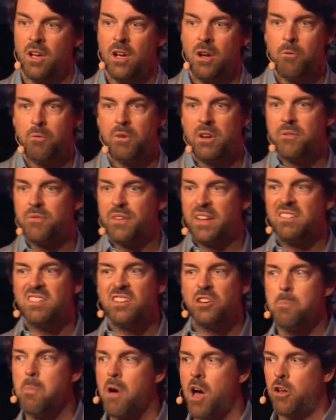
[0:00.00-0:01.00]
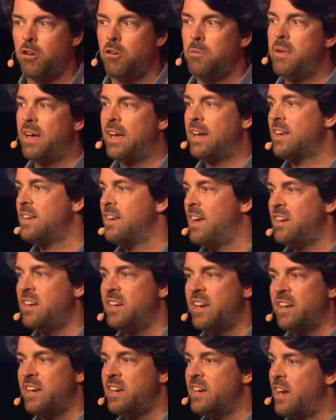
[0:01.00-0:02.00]
We invented a model back in
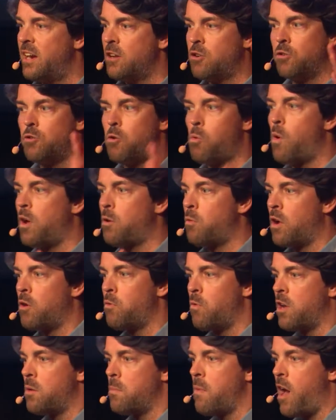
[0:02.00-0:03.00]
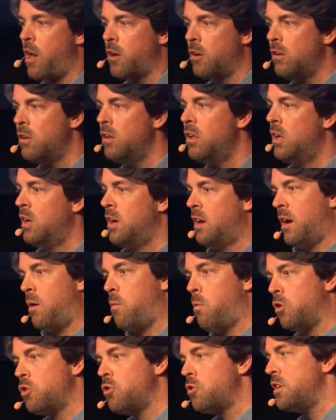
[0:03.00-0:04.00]
1999 called the 1-1-1 model. I
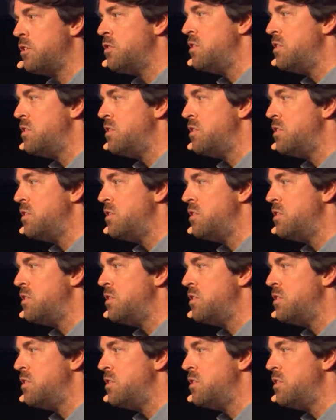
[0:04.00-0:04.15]
won't go into